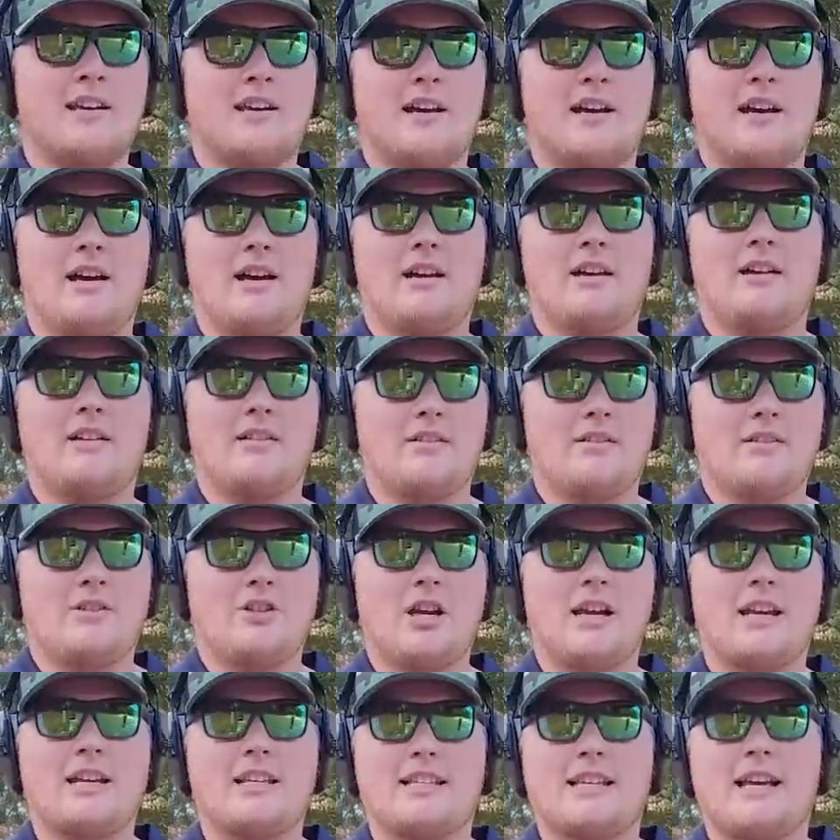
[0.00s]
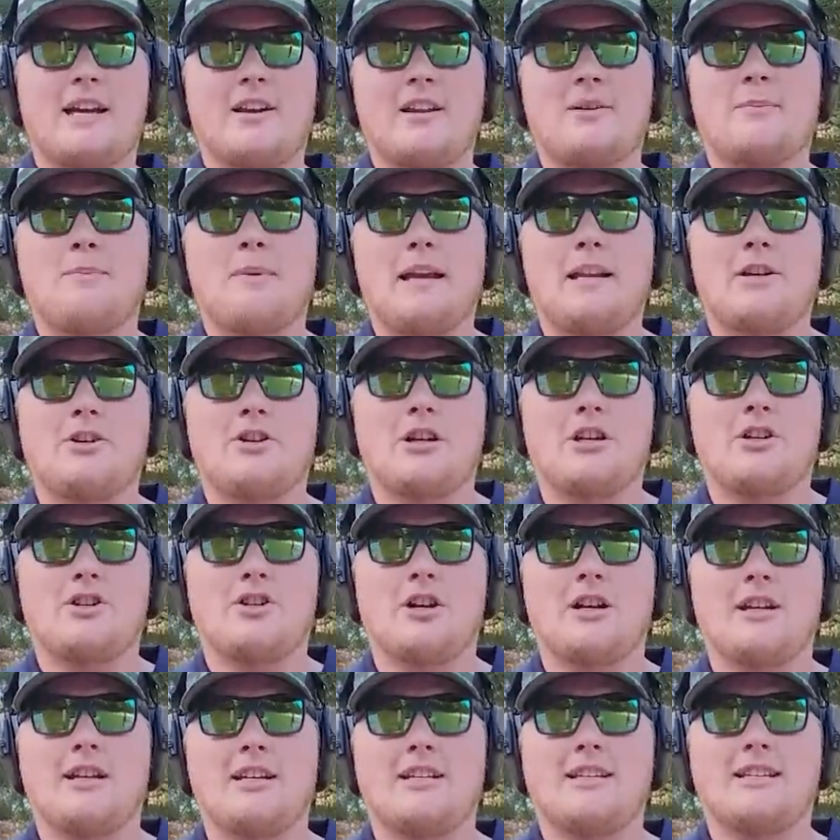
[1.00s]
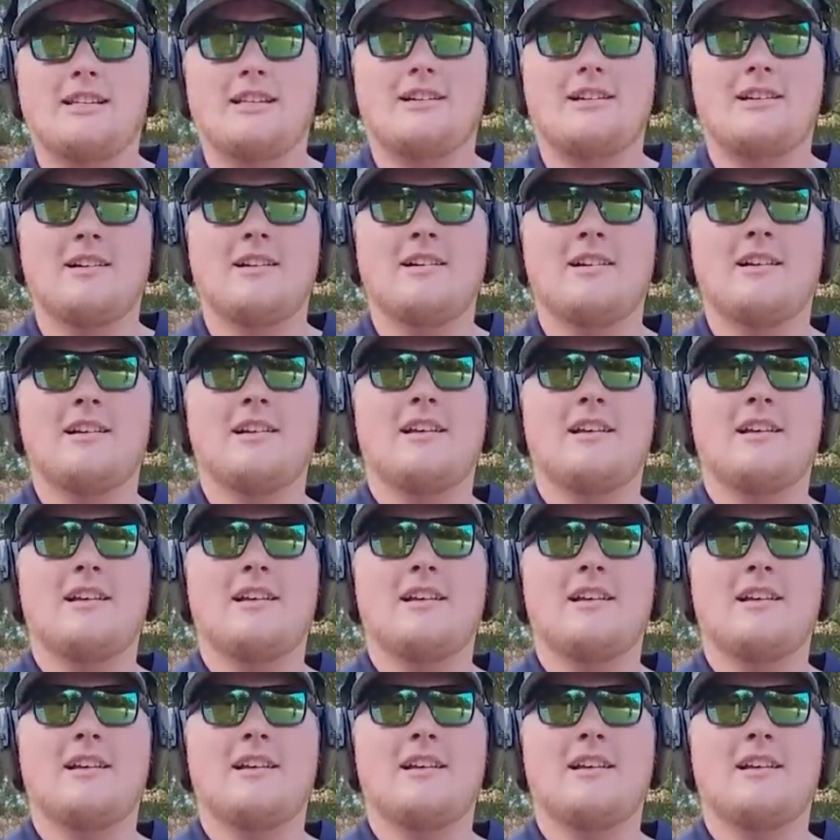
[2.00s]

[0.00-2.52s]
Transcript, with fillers: uh, check us out at Patriot Training Center.